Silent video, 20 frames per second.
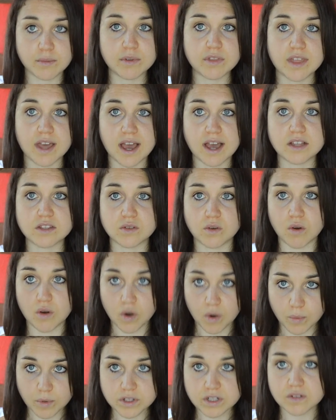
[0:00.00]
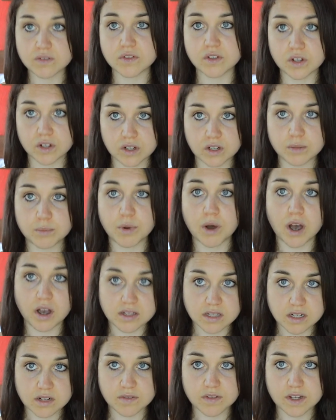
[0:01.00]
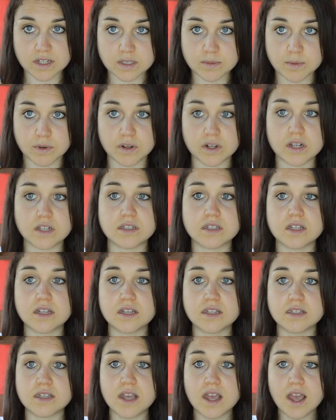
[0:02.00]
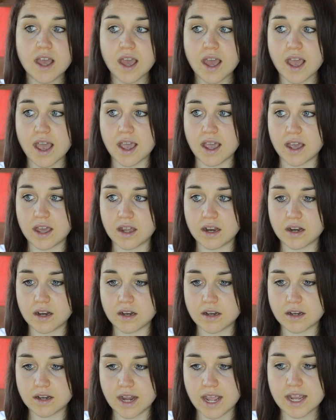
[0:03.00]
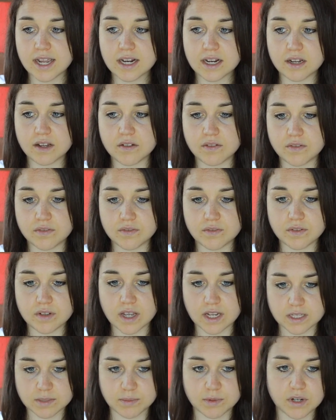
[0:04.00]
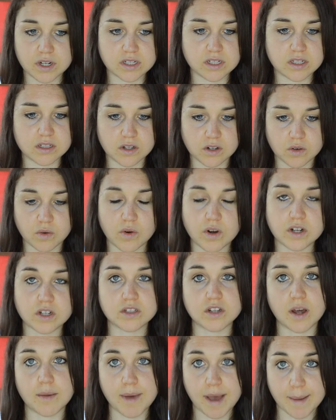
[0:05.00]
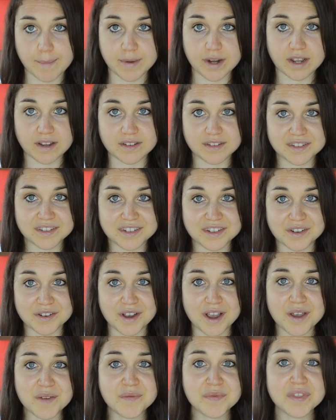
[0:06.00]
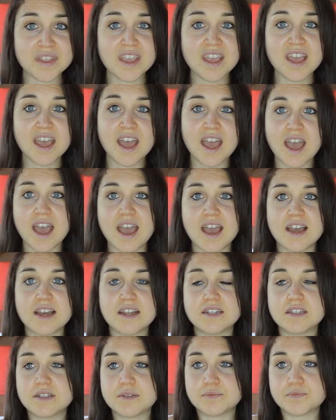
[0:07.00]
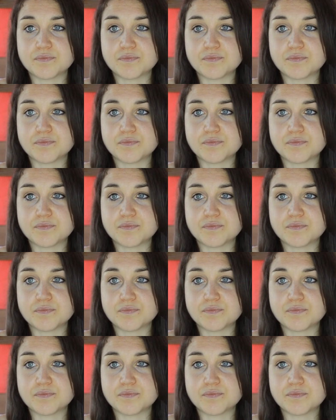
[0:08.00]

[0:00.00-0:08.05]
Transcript: with that. So, a whole bunch of good, positive experiences and negative experiences are going to stop happening. Okay? And